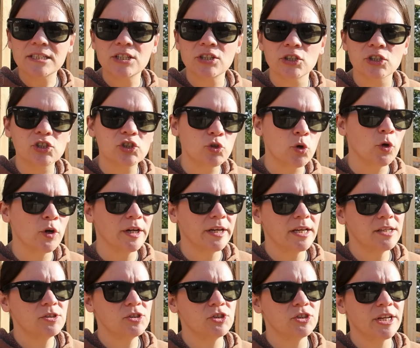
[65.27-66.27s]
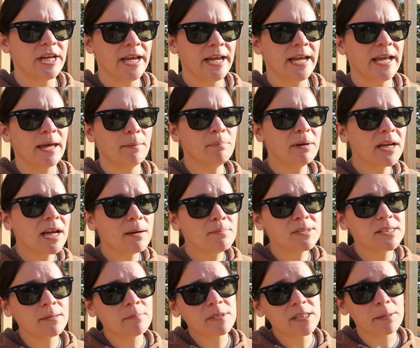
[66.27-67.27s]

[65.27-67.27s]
it to the store yesterday and pick up some